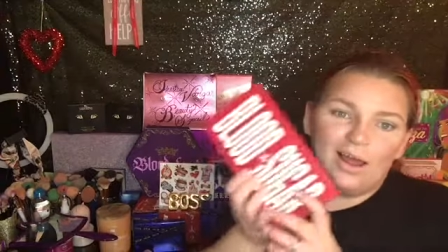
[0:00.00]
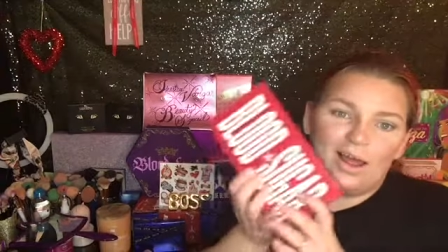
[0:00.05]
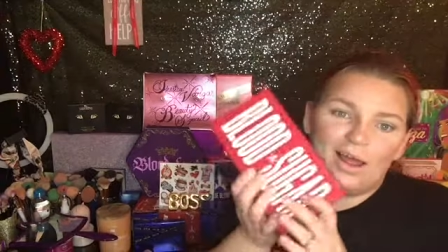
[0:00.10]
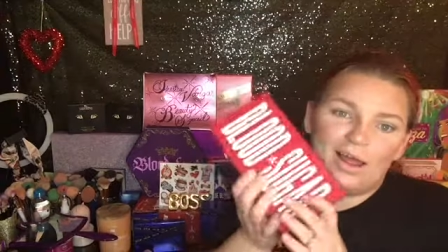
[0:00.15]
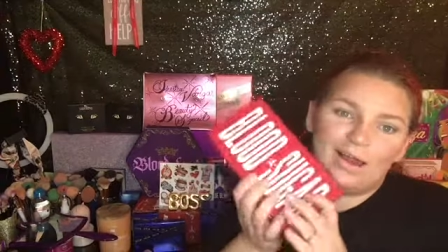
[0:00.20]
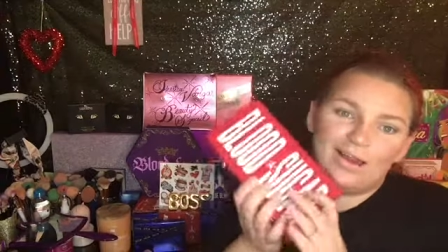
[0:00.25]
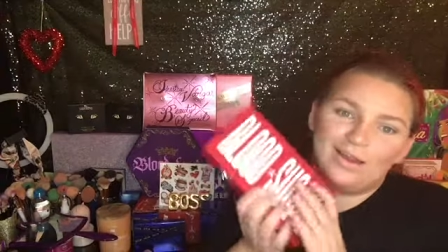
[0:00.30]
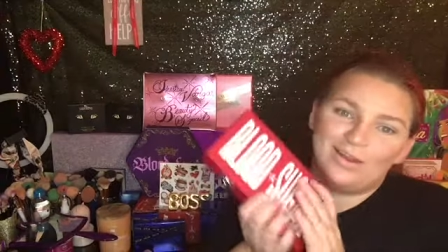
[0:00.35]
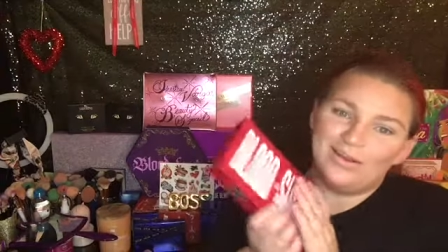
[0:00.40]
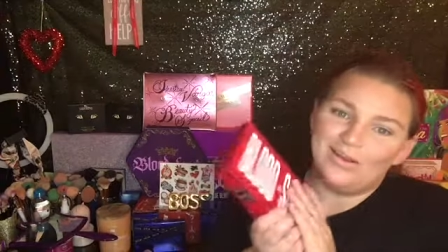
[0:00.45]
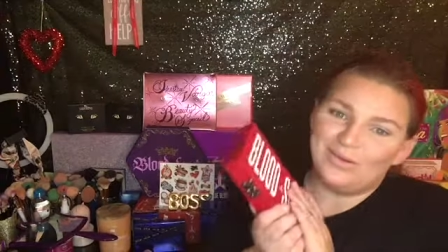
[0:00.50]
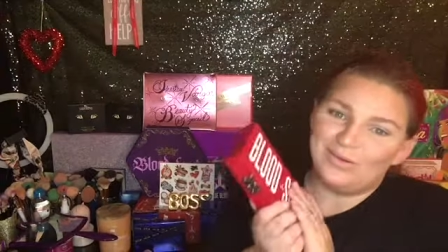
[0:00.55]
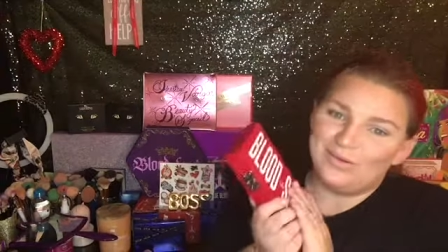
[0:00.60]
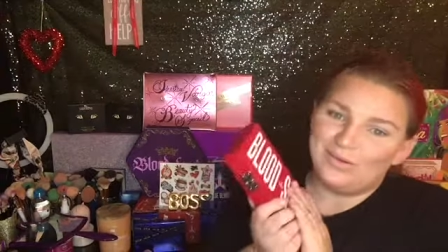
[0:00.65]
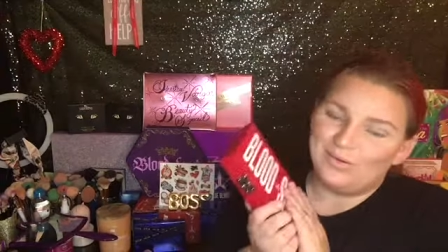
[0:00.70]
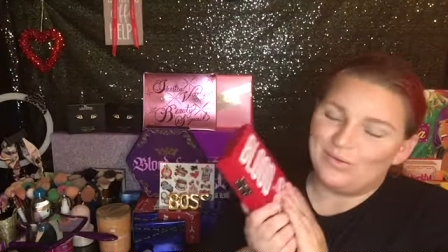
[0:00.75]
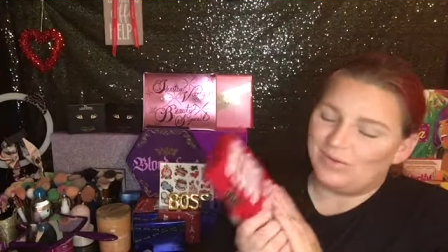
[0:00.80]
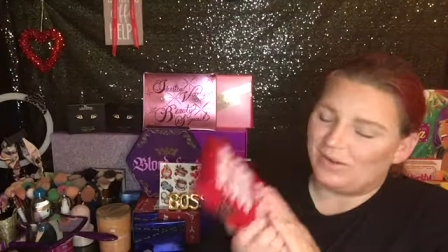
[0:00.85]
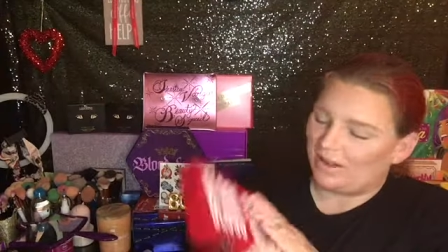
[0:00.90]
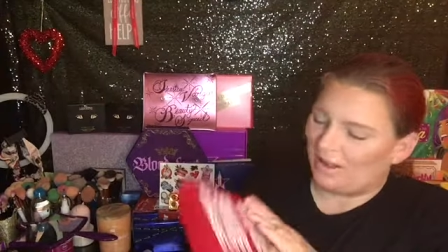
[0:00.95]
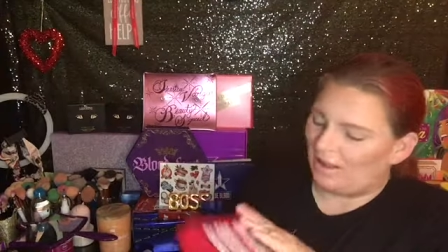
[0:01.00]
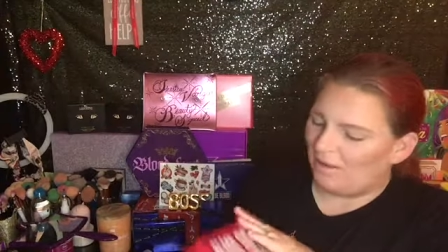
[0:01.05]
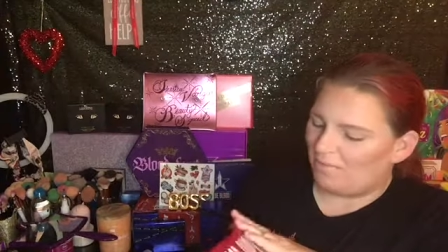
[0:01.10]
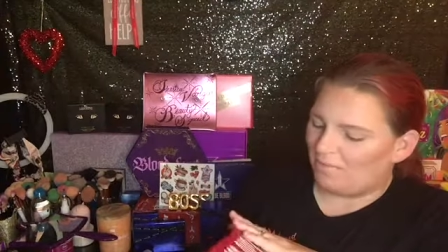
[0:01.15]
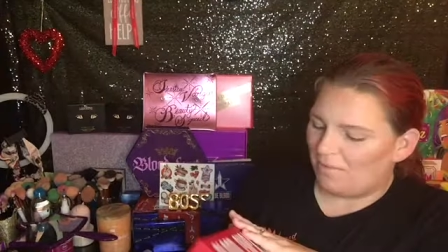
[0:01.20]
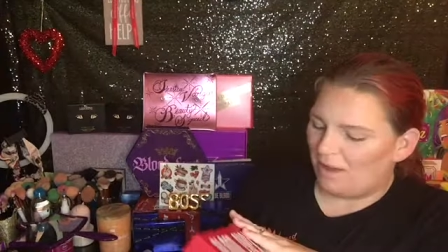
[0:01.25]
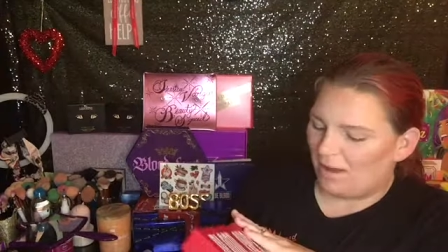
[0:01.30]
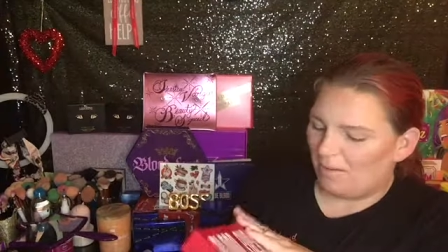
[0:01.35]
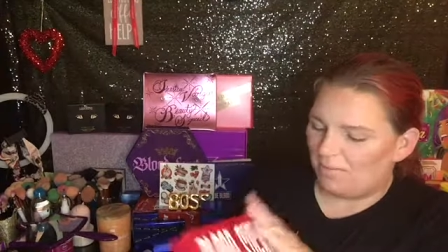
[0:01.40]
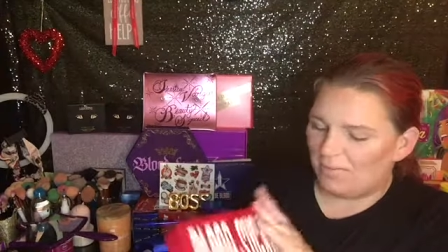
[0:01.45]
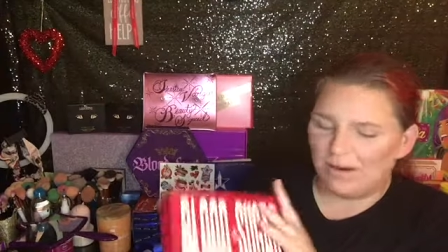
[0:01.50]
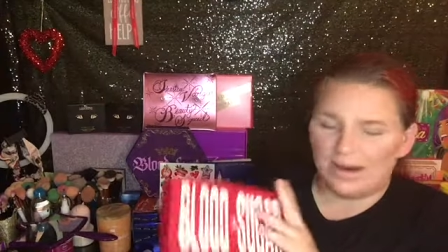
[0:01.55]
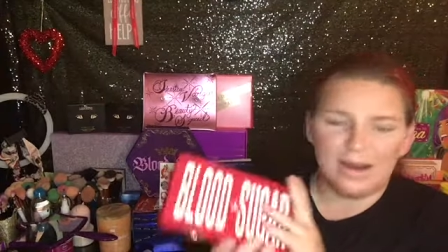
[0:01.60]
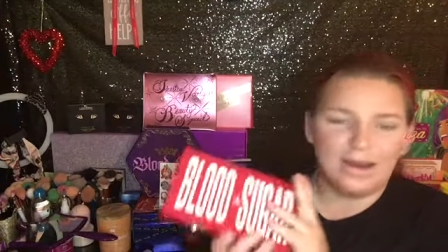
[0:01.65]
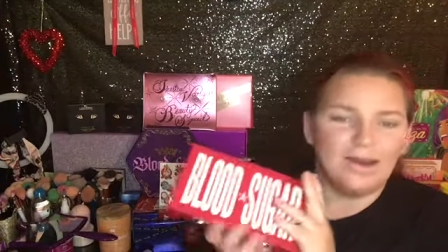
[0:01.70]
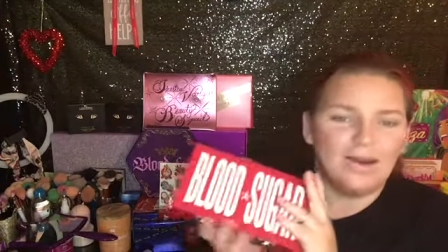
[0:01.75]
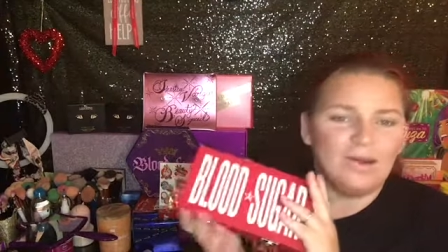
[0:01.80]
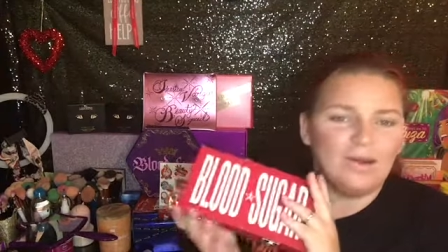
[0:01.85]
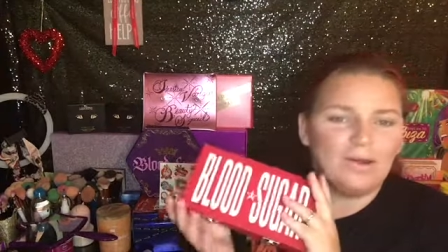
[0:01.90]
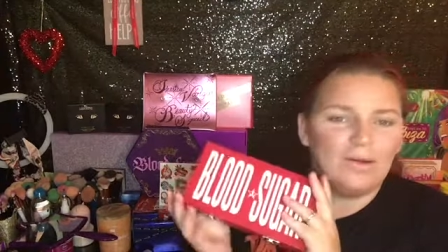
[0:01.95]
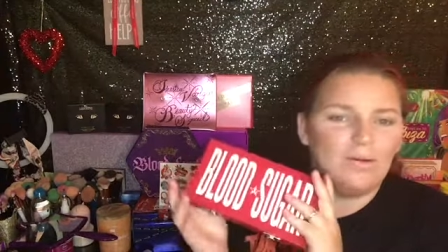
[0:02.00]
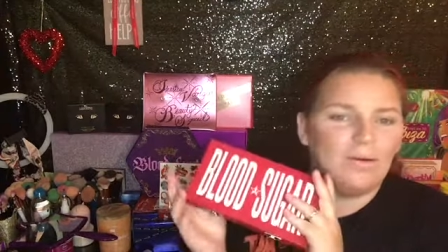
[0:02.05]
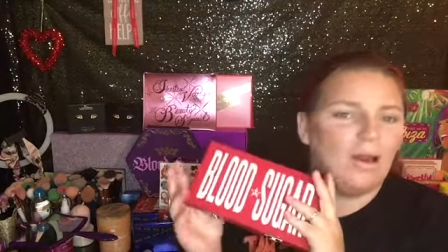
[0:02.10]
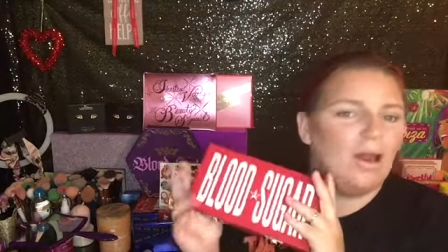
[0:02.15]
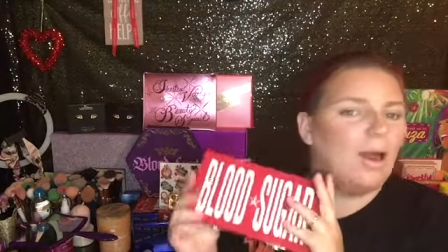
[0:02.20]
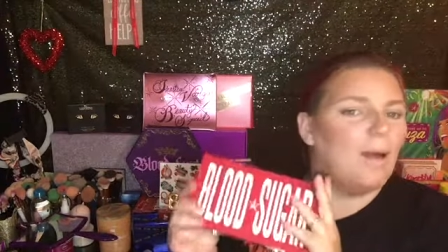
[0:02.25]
and use my brand new